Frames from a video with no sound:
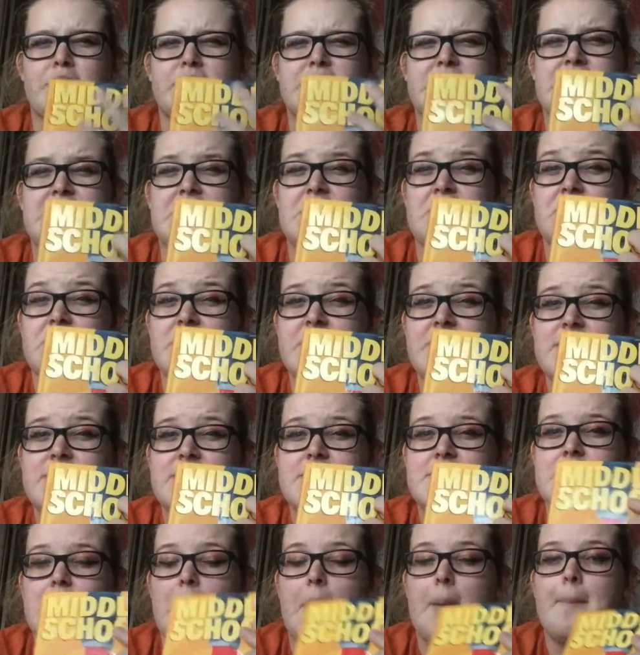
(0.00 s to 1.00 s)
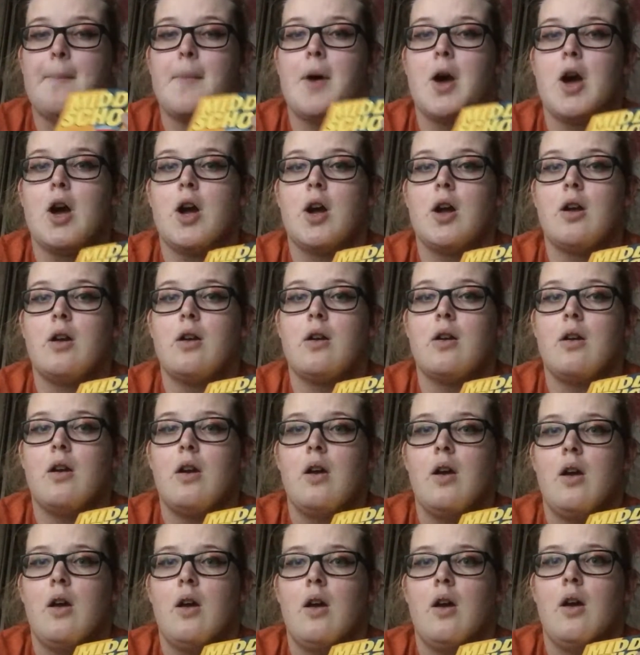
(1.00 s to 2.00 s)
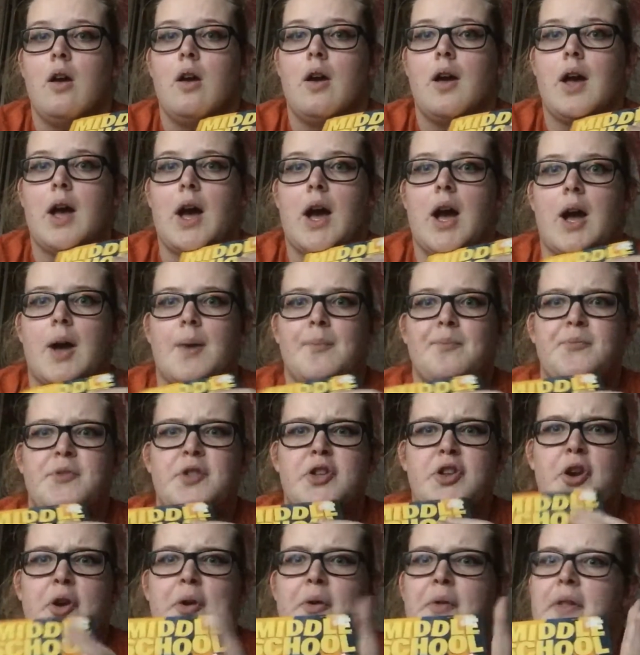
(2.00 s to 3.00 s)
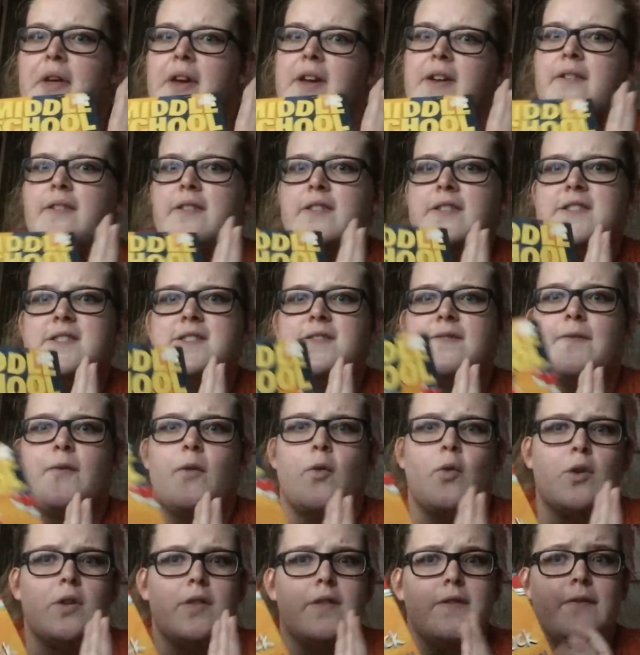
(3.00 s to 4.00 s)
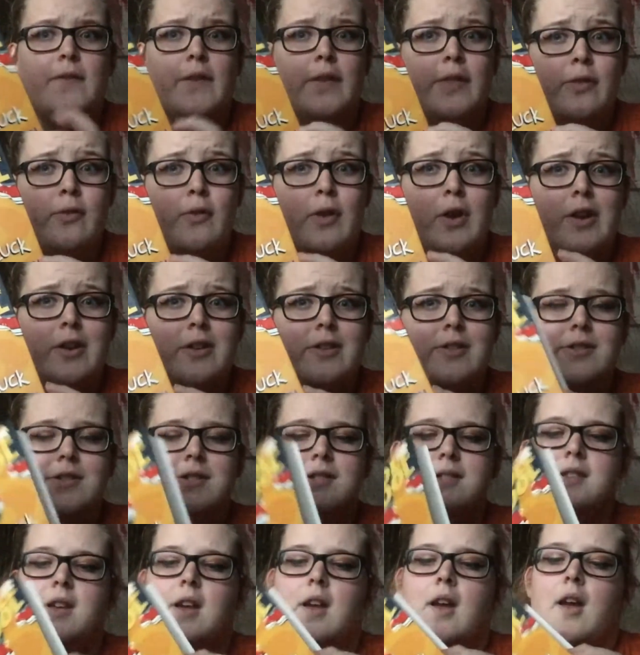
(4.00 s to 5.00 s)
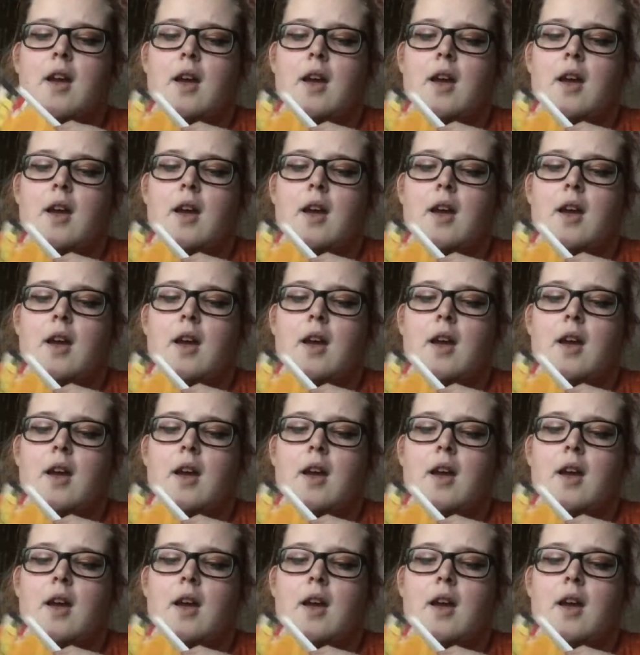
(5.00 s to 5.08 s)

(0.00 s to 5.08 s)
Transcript: series among, you know, like 4th, 5th graders.